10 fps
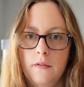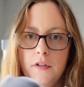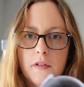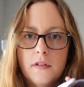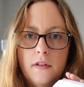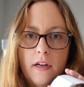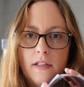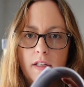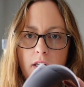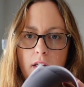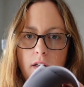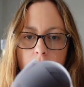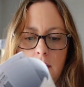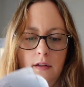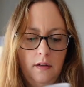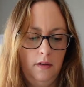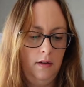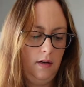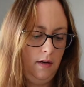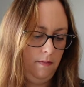just nicely
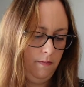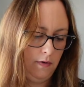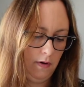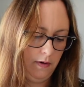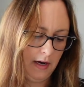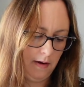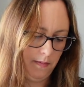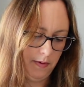rolled up.